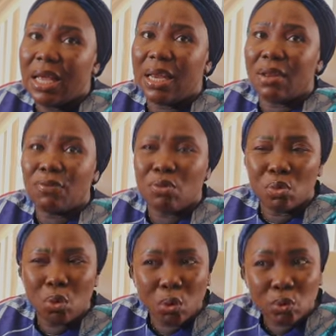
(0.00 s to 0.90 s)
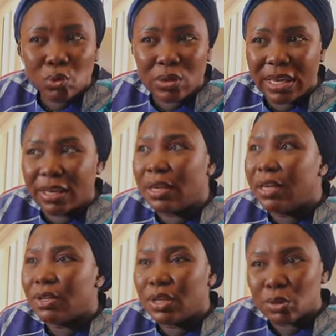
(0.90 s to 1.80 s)
And if you go to
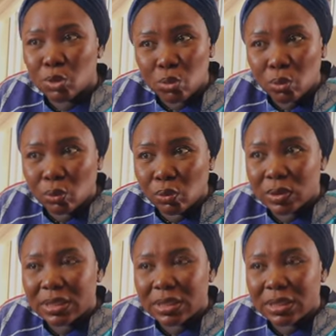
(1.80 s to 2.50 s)
the schools